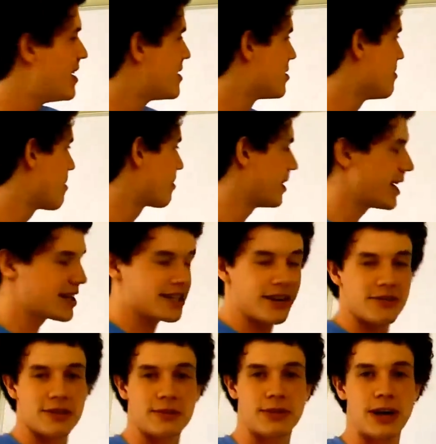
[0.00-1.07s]
So remember to like, share,
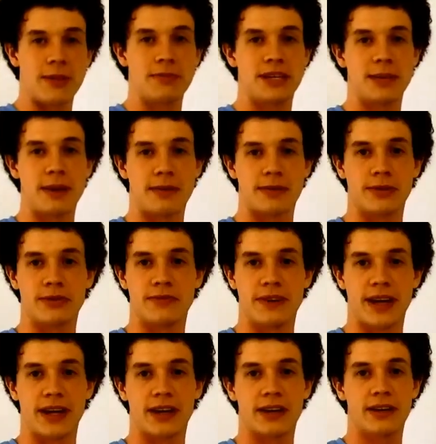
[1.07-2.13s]
and subscribe to Team Absolution
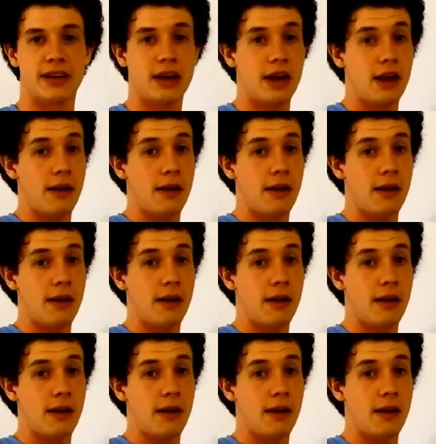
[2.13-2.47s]
Vanguard.